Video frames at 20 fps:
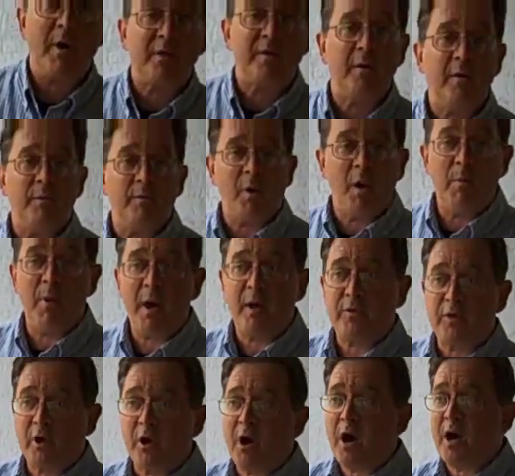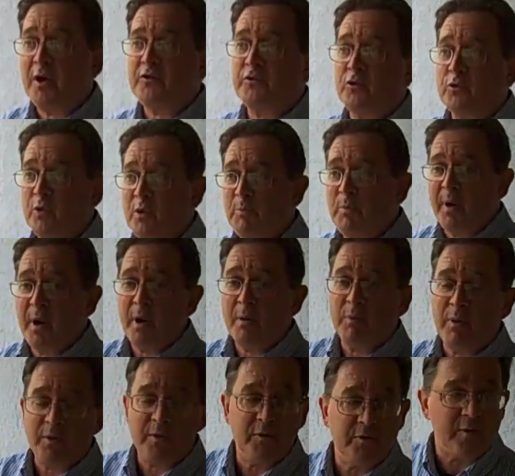about the cost to repair
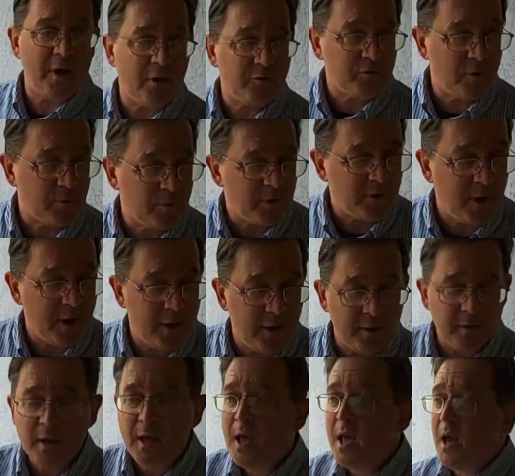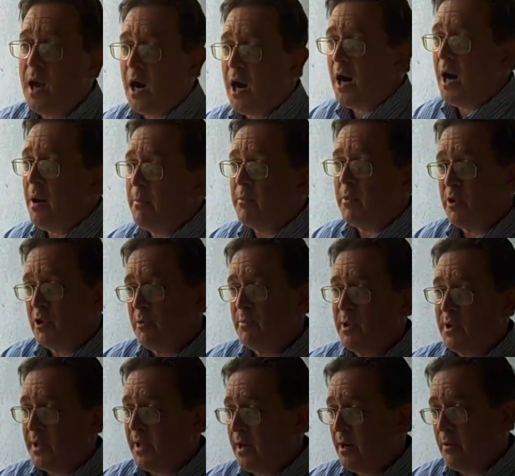and bring this house up to date a little
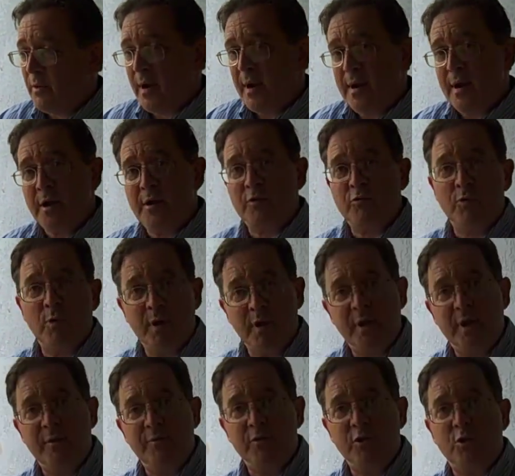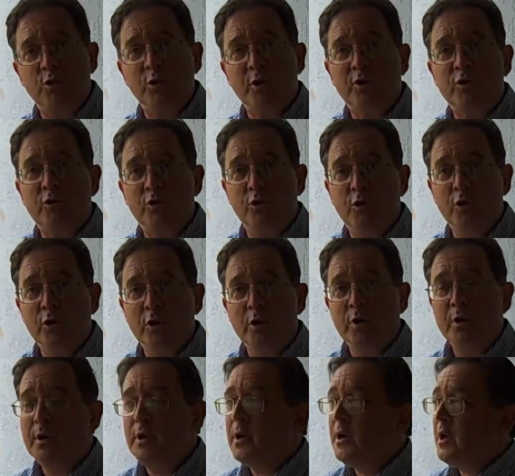bit later. Right now, I just want to give you a quick tour
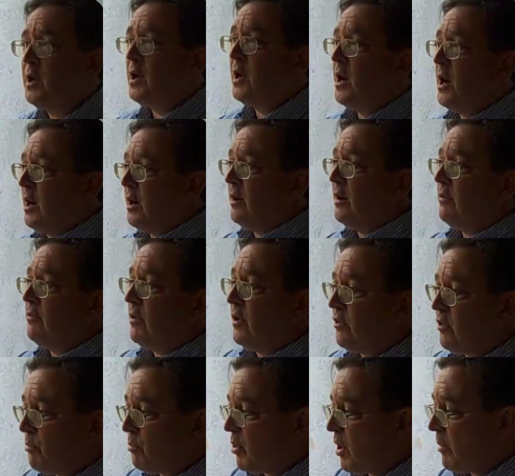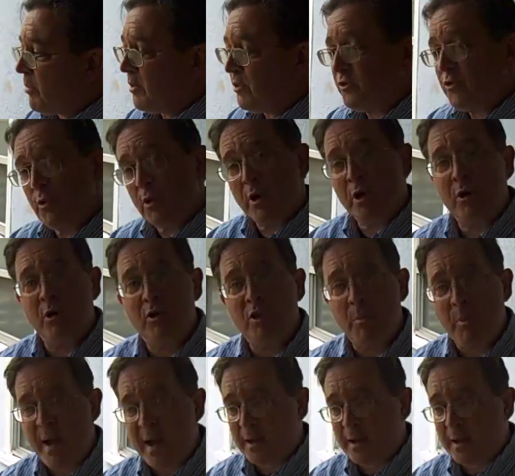of the property. So we're going to go in the